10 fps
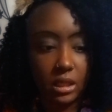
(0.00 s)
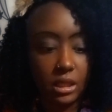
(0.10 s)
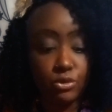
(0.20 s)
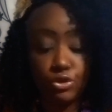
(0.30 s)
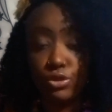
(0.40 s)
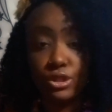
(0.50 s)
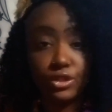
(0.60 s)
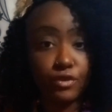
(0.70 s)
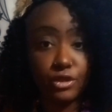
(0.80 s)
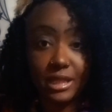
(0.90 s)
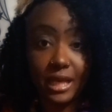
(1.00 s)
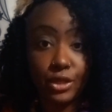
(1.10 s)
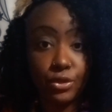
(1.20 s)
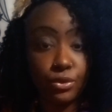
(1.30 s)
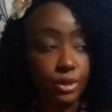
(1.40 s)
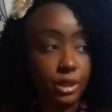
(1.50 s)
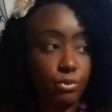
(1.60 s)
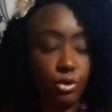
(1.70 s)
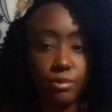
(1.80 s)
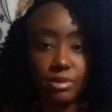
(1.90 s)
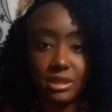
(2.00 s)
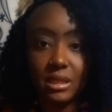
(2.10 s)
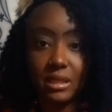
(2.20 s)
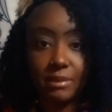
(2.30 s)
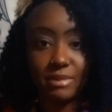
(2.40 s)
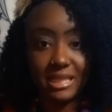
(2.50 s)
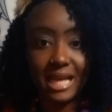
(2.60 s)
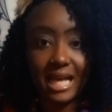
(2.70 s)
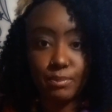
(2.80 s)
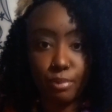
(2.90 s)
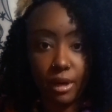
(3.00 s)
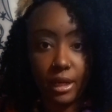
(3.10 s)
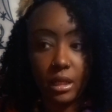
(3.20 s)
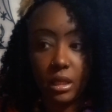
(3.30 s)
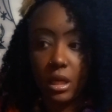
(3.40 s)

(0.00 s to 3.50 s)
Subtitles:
It was usually the first thing I do in the morning besides pray.